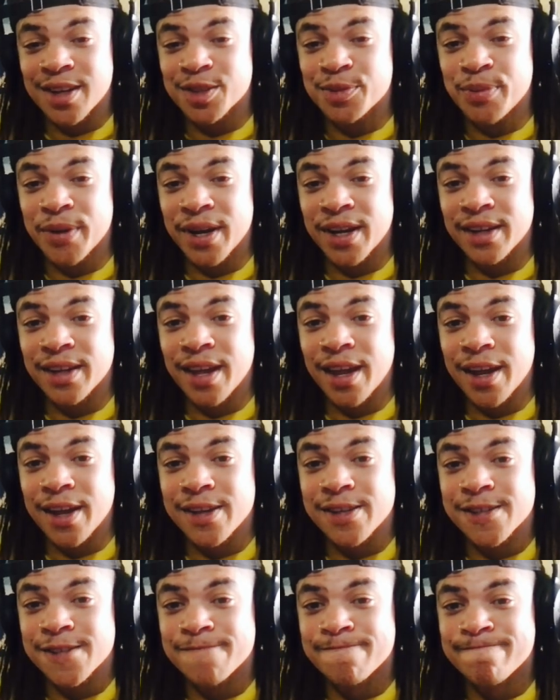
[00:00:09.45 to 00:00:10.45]

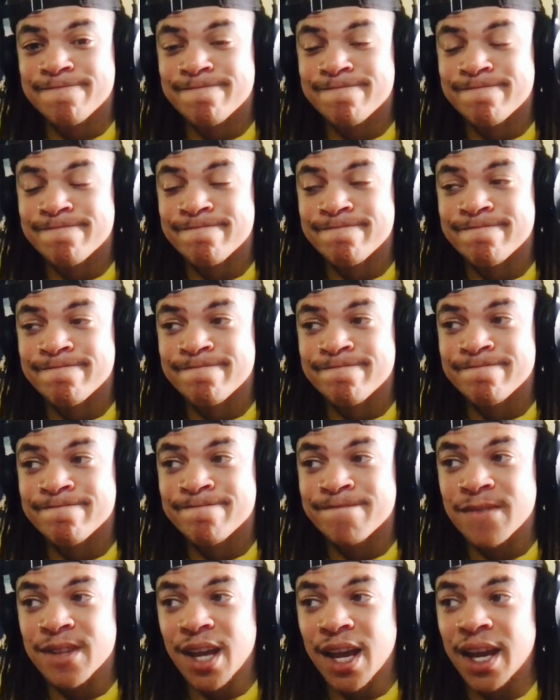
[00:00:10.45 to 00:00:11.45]
podcast.
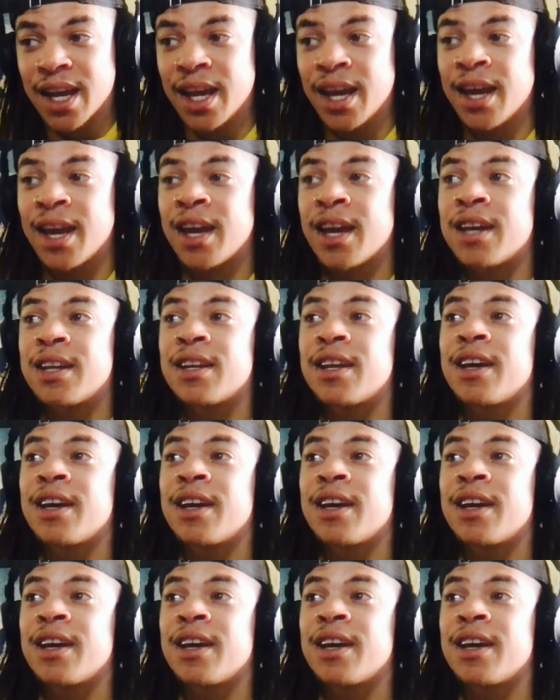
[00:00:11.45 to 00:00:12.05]
And